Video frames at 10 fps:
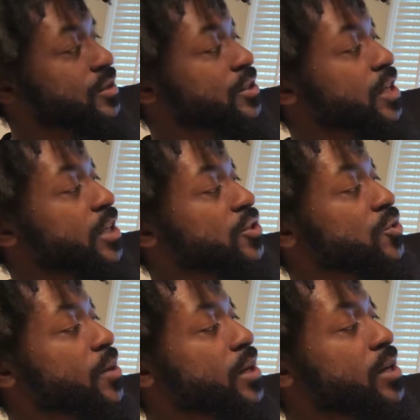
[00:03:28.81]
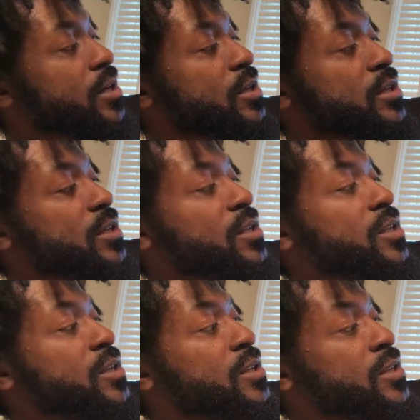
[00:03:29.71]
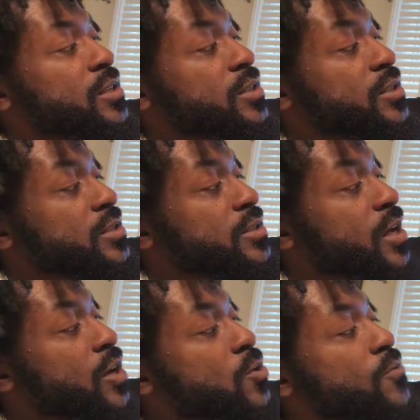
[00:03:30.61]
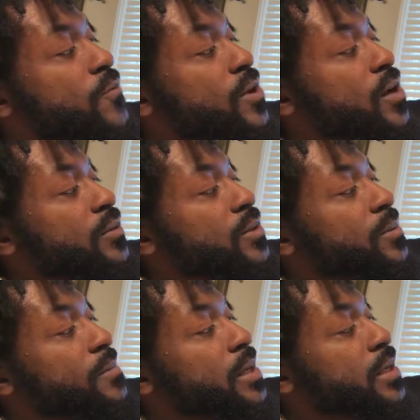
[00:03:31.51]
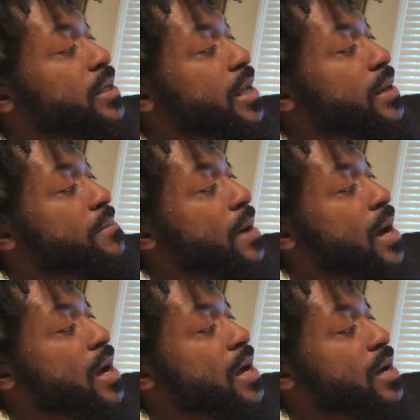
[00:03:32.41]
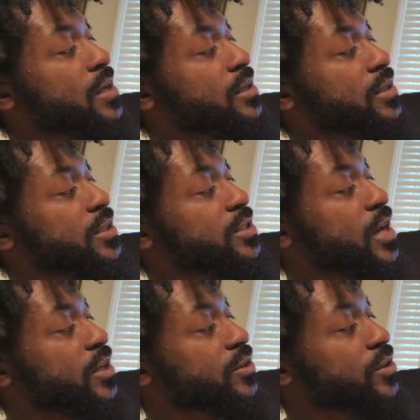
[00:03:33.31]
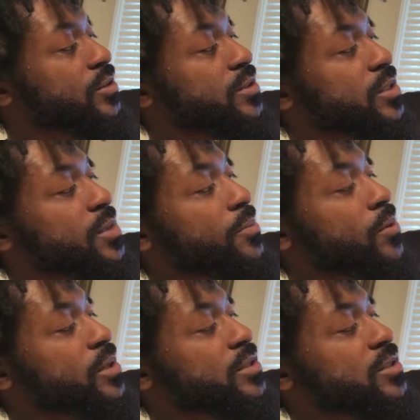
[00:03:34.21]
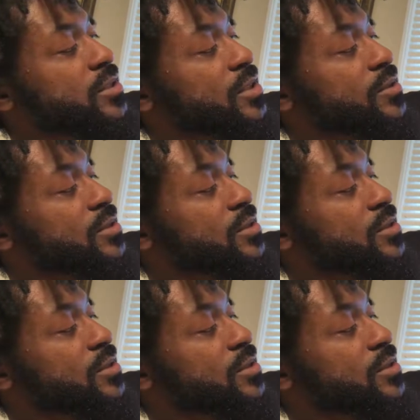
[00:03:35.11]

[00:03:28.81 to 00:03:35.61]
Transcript: Chapter 12, Sankufa of the melanated mind. And chapter 13, importance of